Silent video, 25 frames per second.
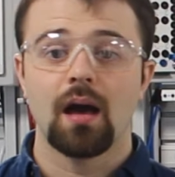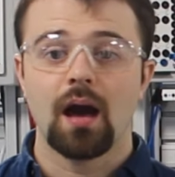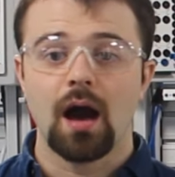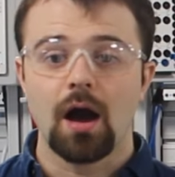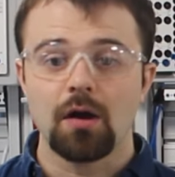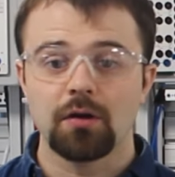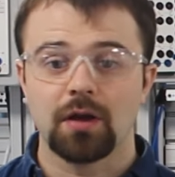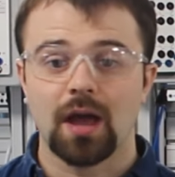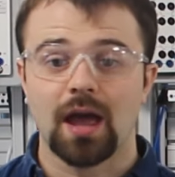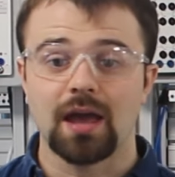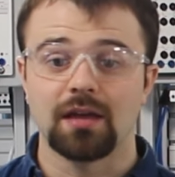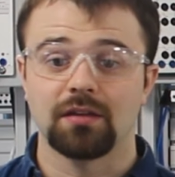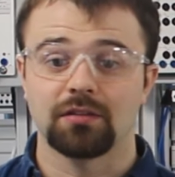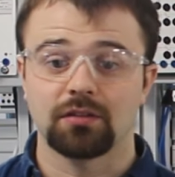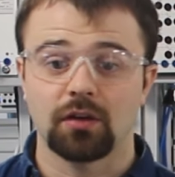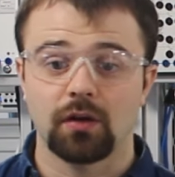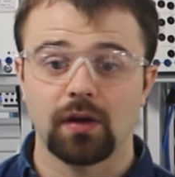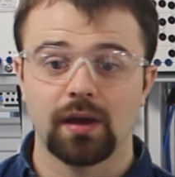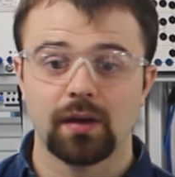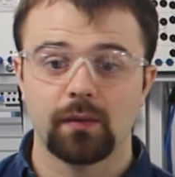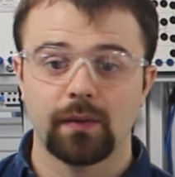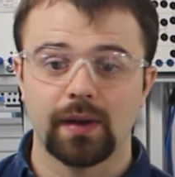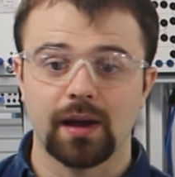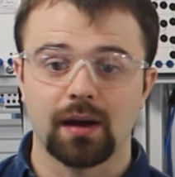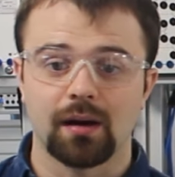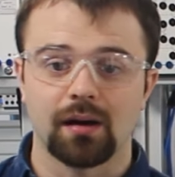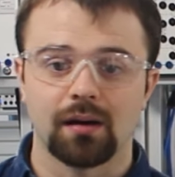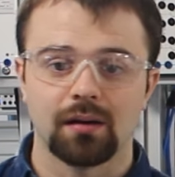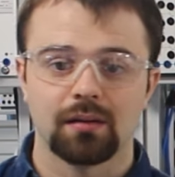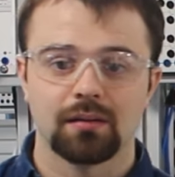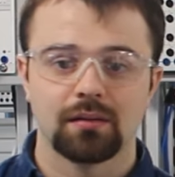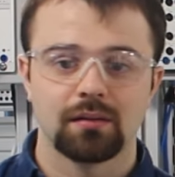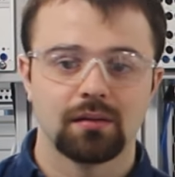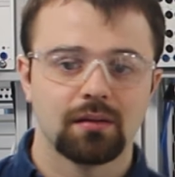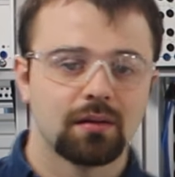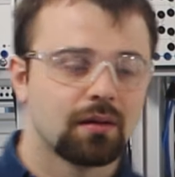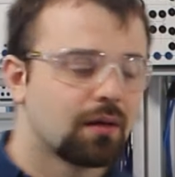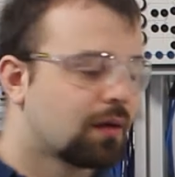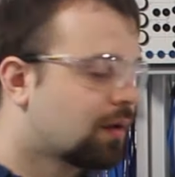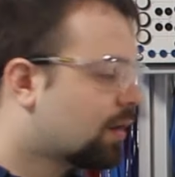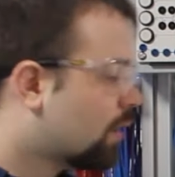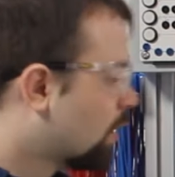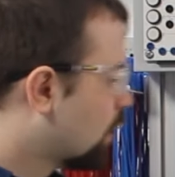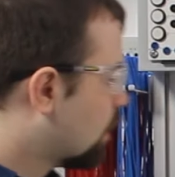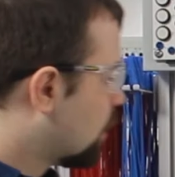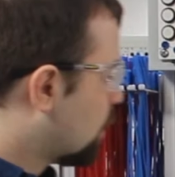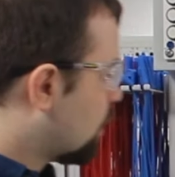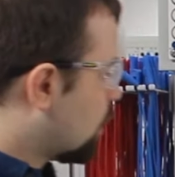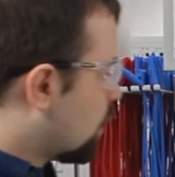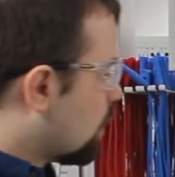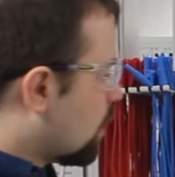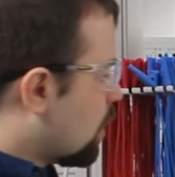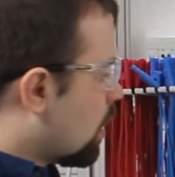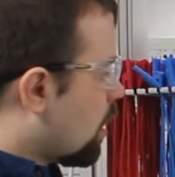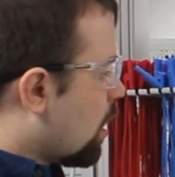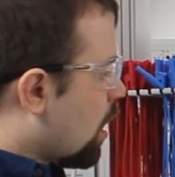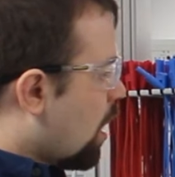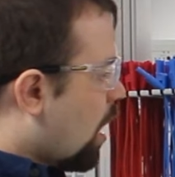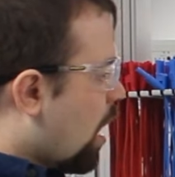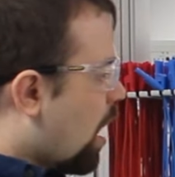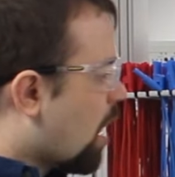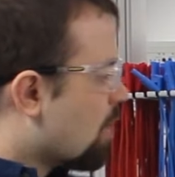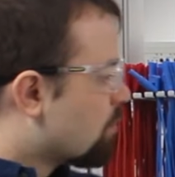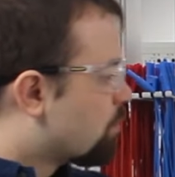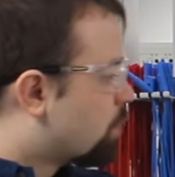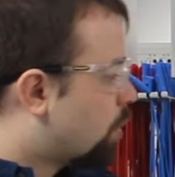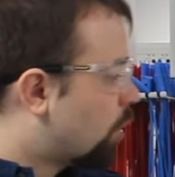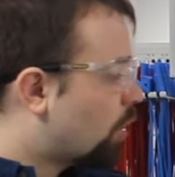Okay, so here we are. I've